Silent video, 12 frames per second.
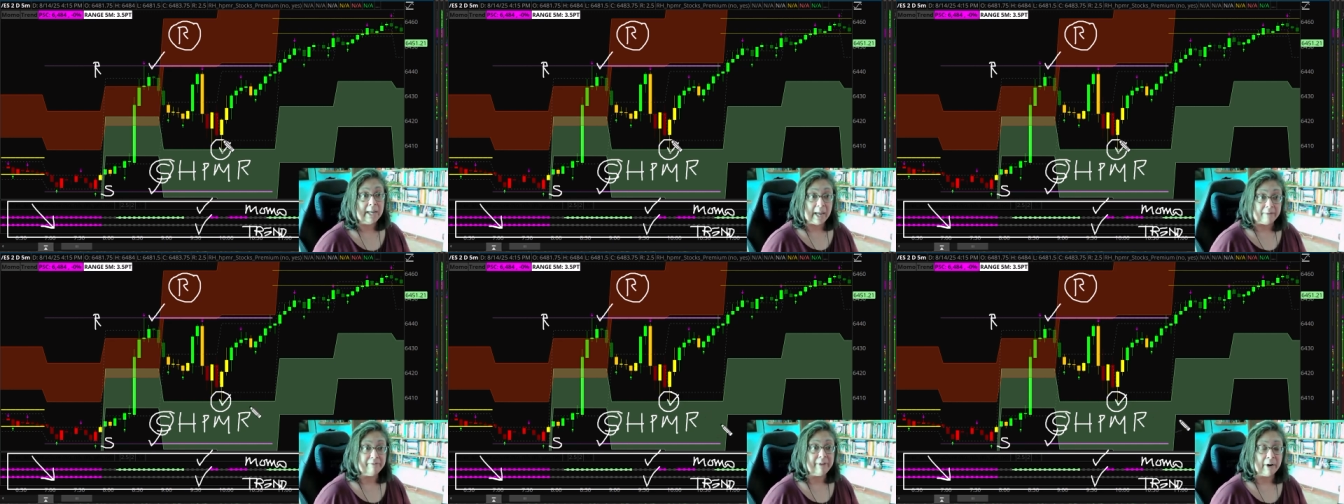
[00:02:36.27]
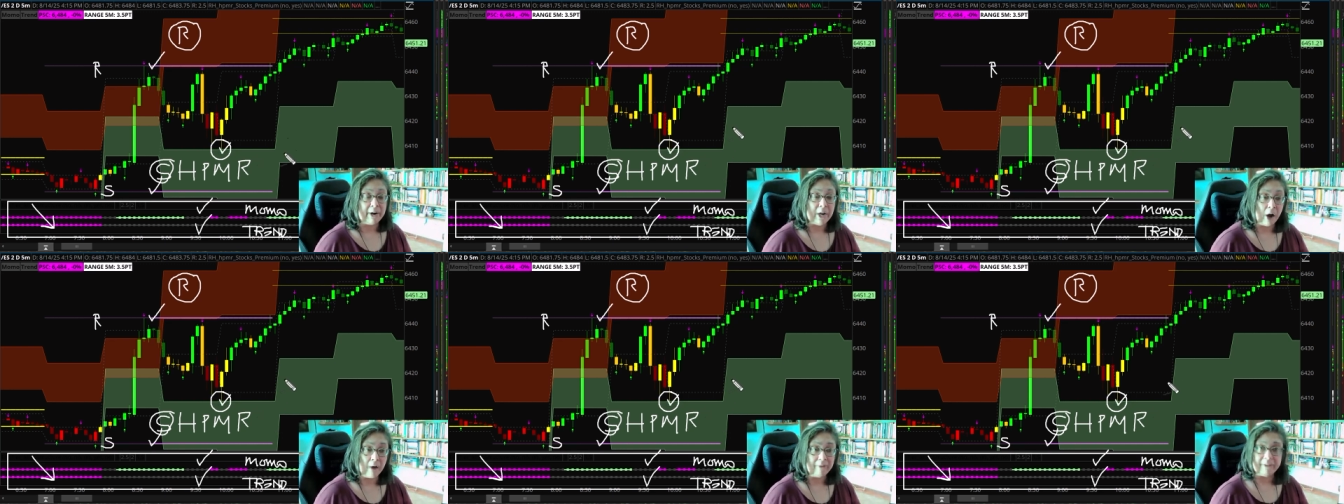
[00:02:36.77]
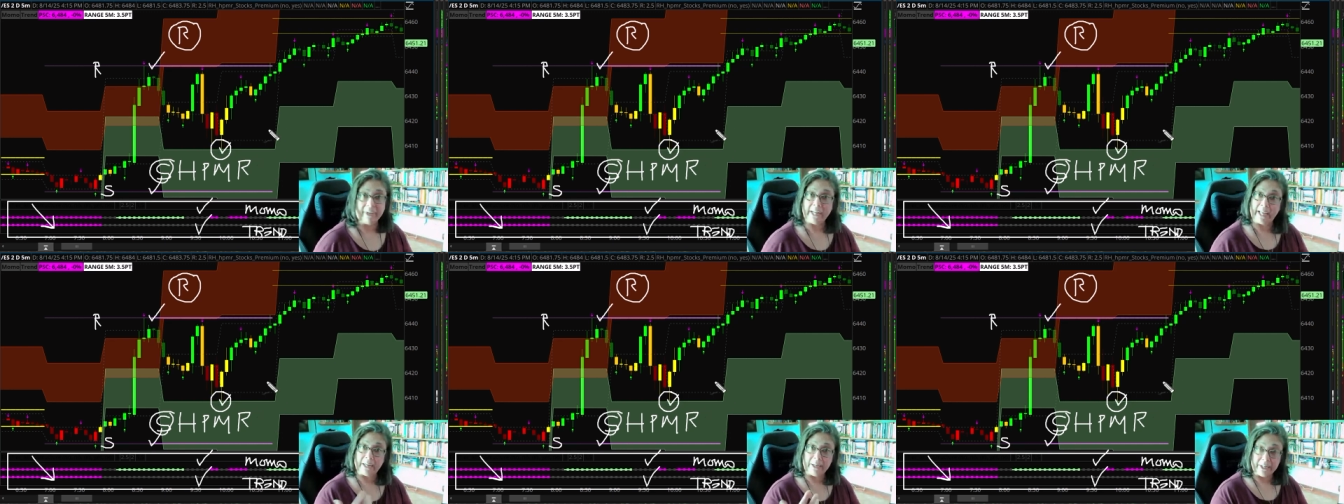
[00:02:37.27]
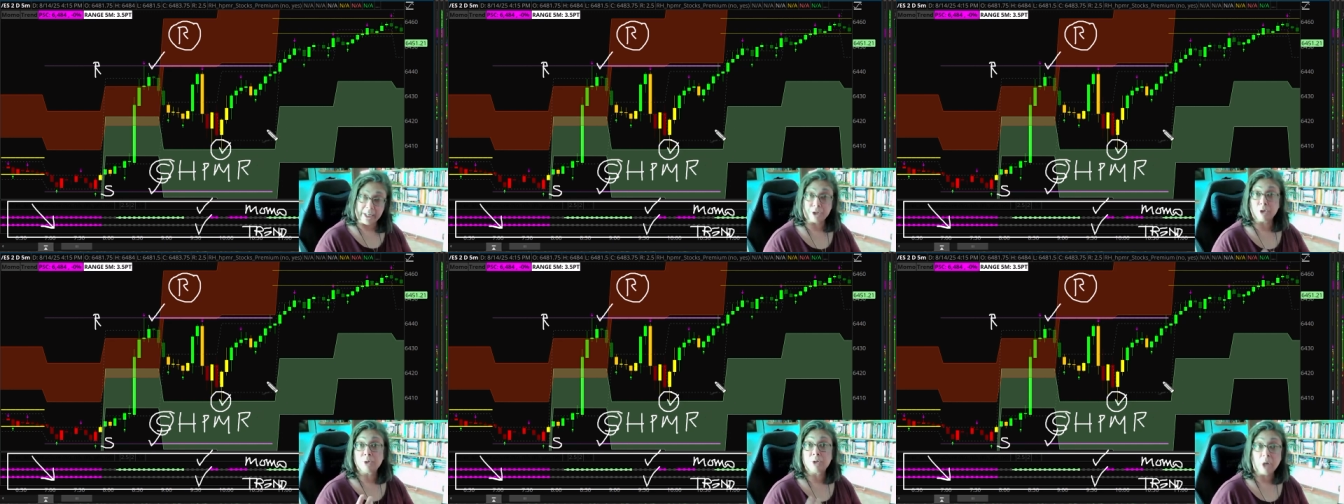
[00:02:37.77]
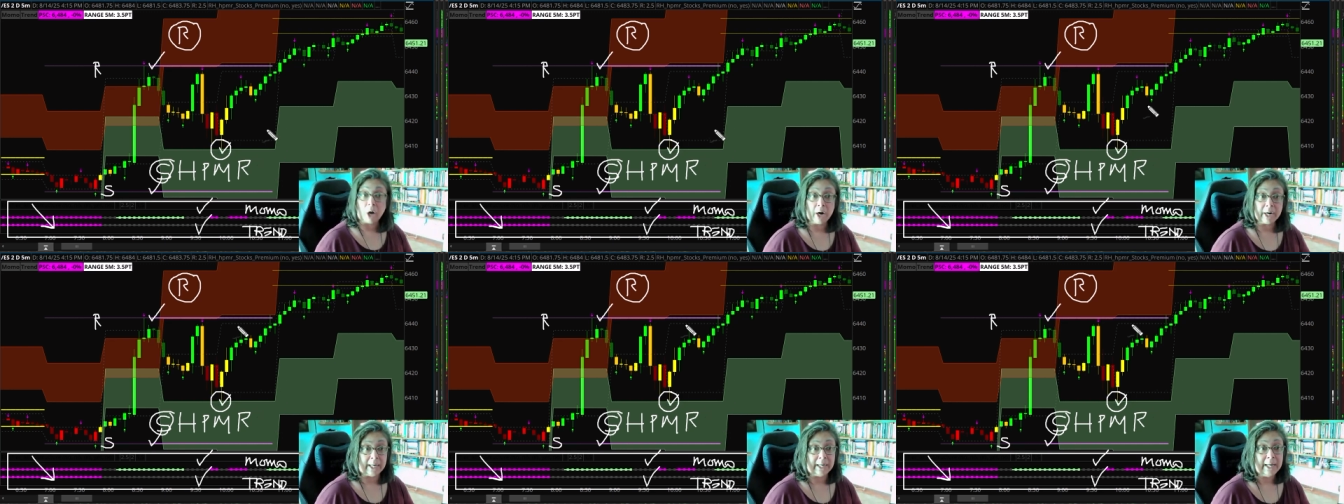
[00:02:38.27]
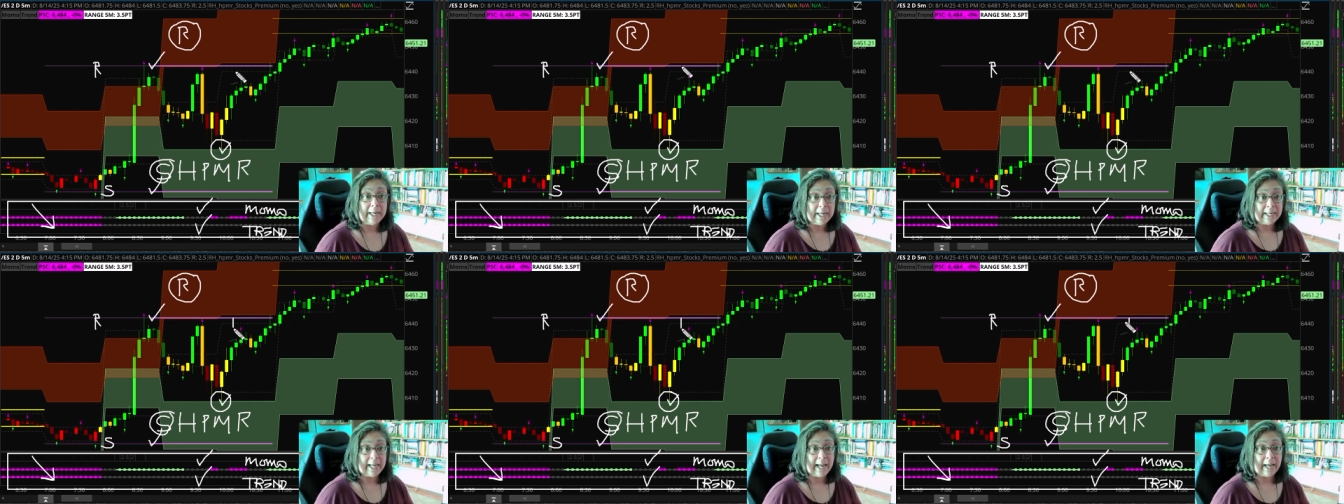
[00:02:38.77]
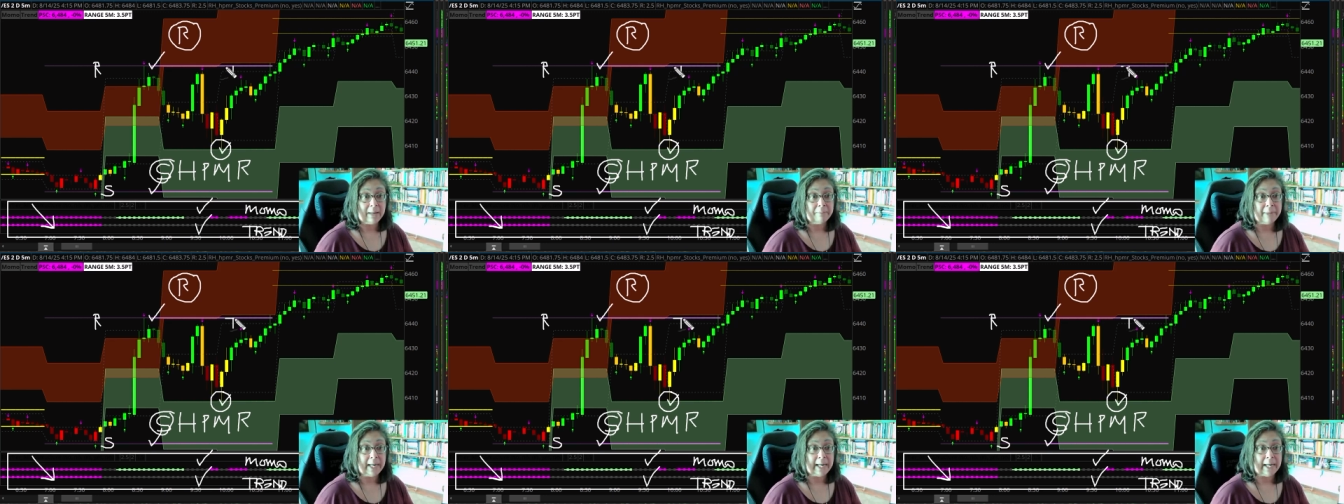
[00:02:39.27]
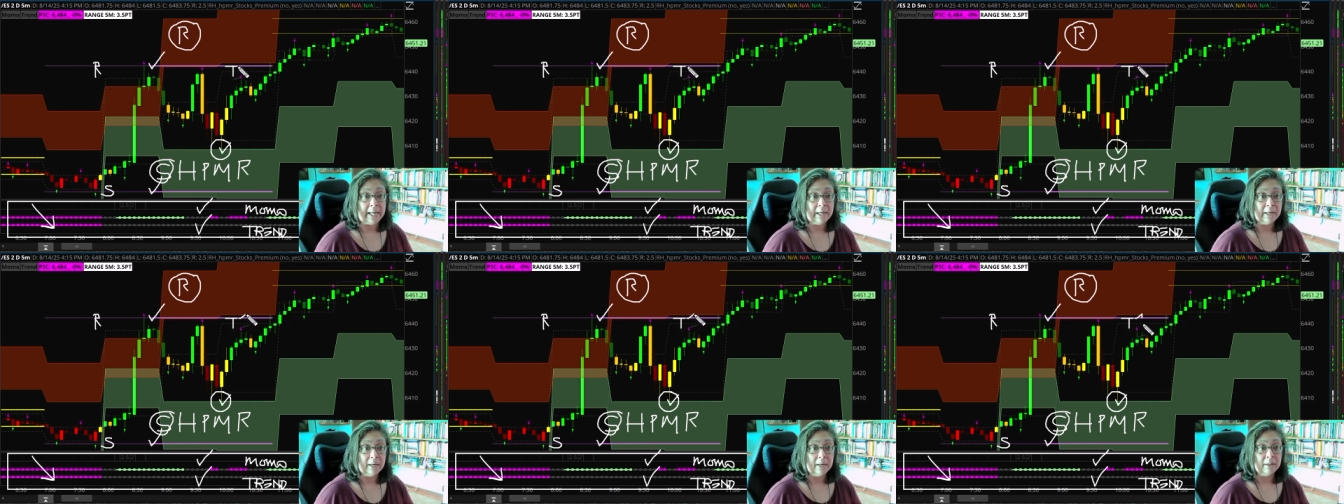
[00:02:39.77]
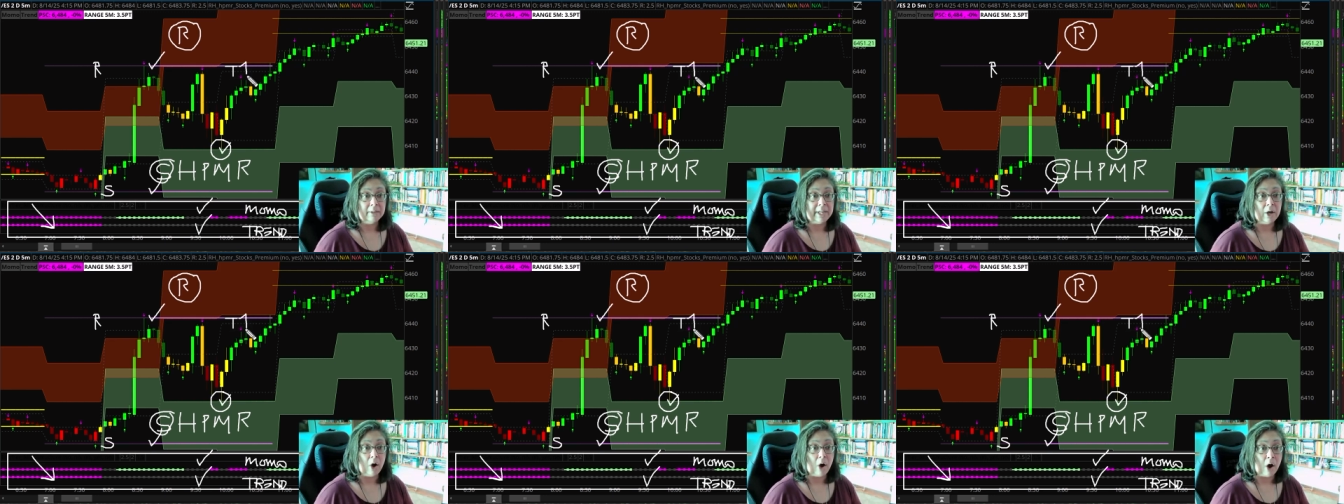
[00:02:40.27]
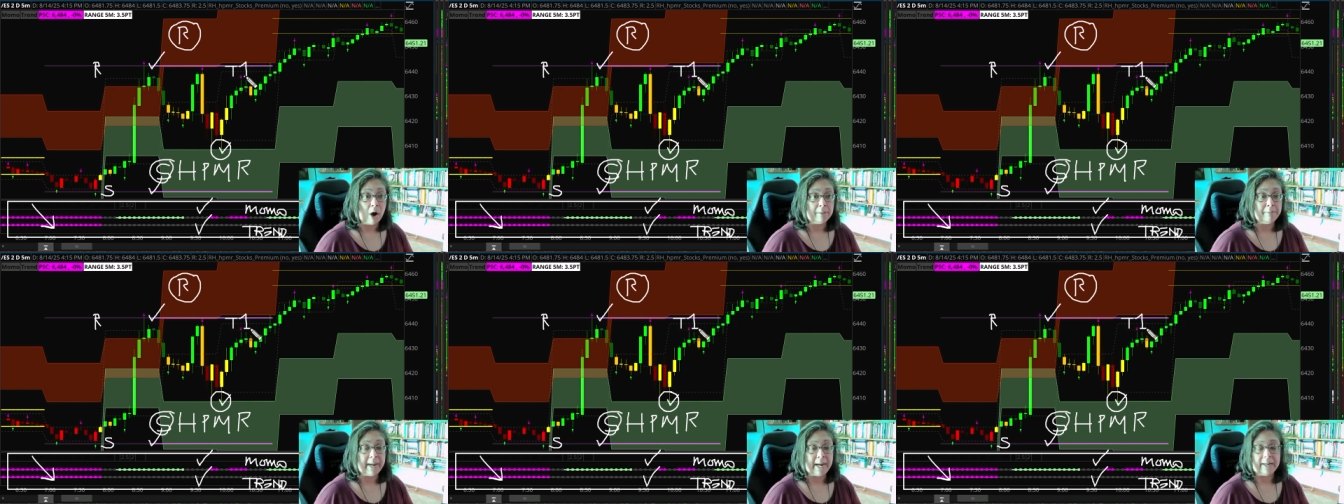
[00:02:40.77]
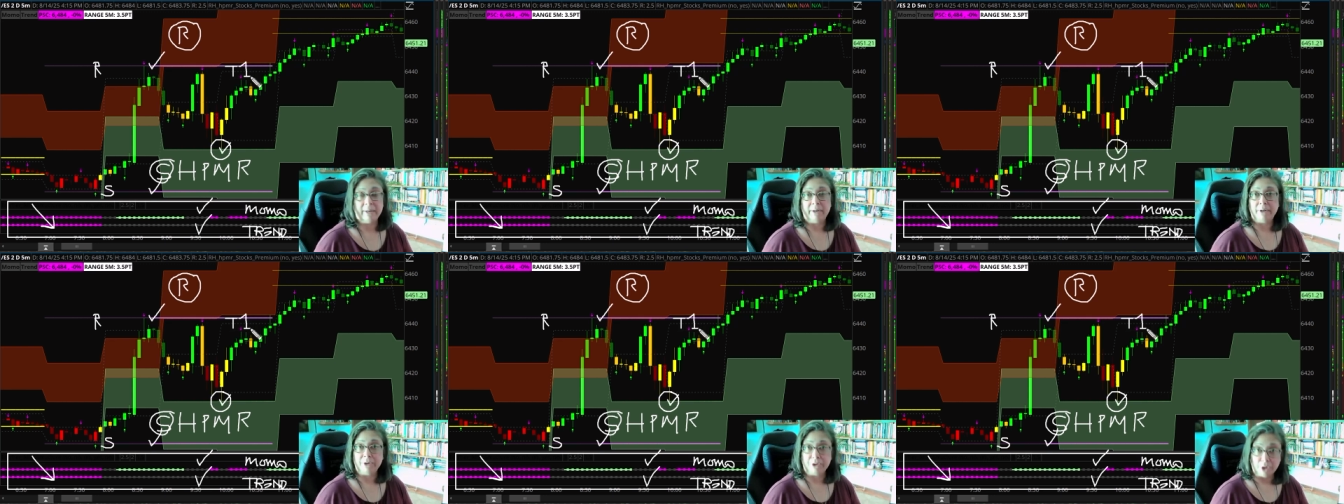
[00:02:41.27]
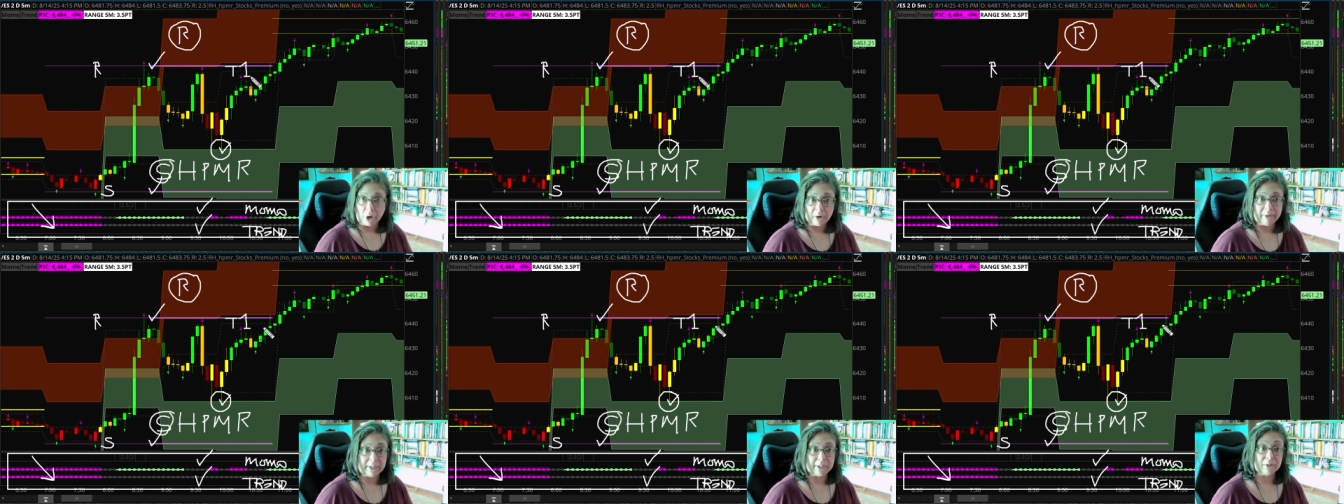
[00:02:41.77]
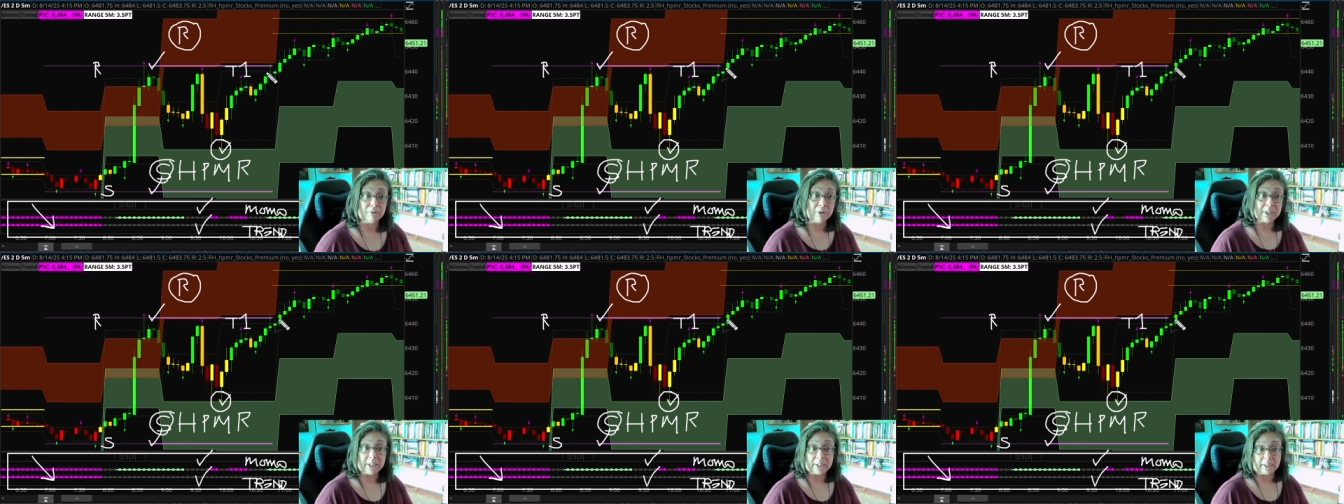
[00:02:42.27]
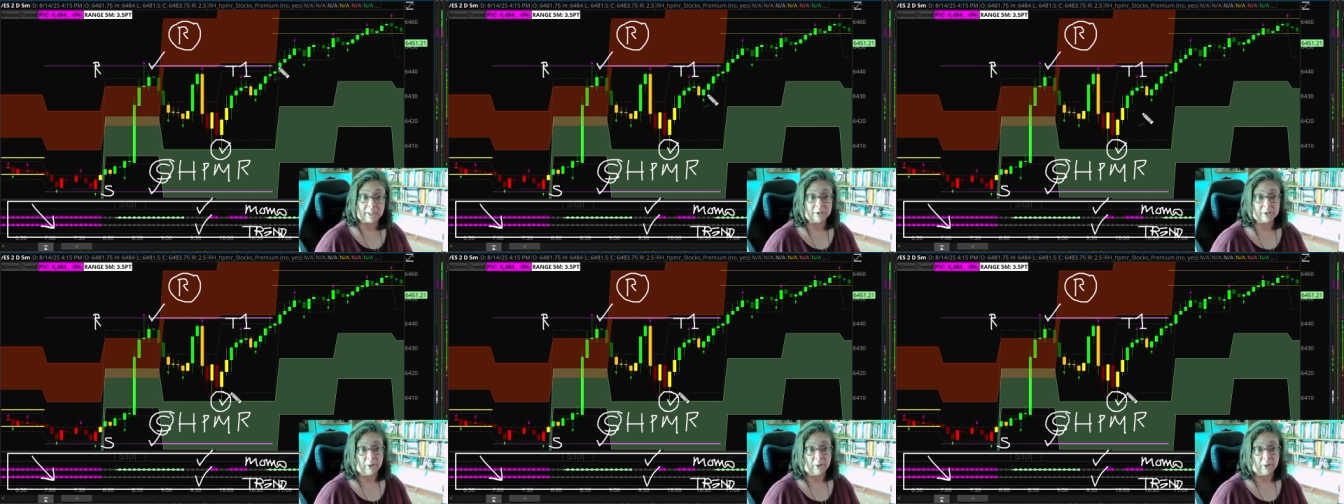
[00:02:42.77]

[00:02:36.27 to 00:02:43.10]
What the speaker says: And very often an initial target can be the automated Darvis resistance.